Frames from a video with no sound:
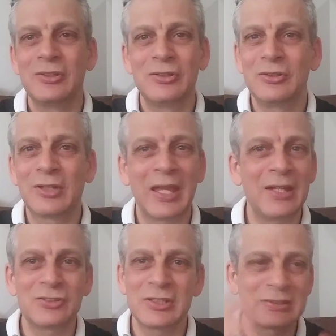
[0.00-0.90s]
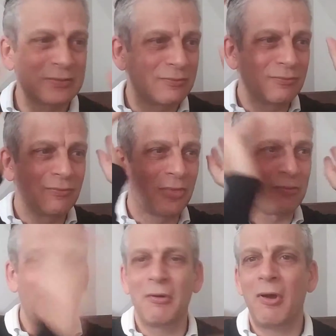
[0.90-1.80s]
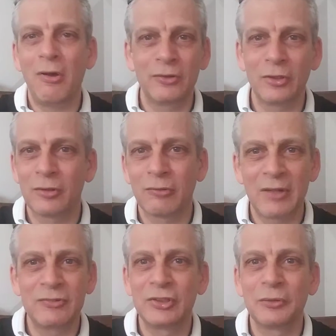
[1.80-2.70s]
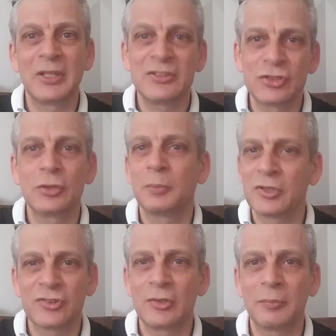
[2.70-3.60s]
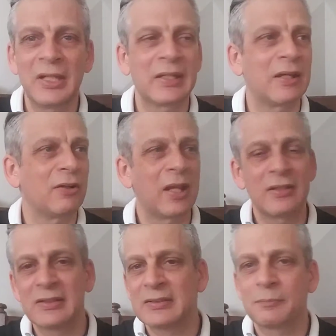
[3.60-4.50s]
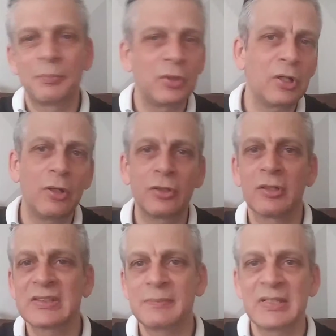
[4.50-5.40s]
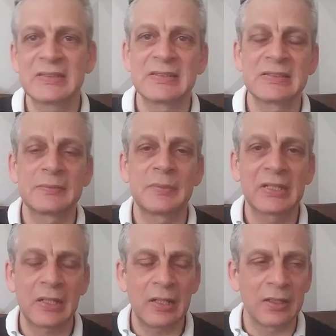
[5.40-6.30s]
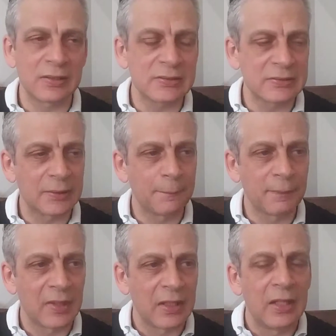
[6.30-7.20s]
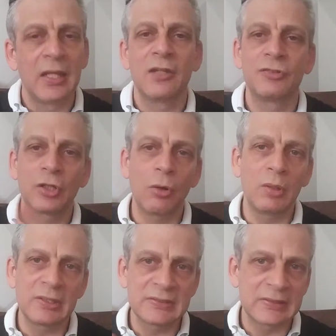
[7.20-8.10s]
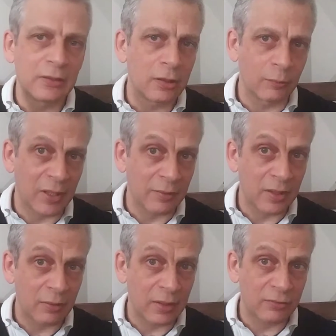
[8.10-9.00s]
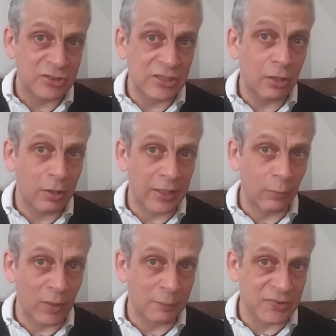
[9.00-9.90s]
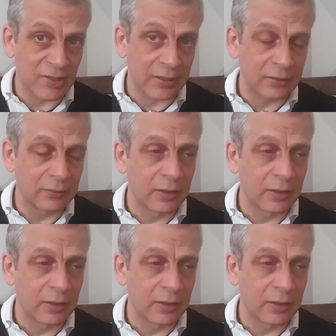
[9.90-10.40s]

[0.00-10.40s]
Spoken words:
You can't just throw all your revenue into your personal bank account and put all your expenses, because if you go on the CRA website,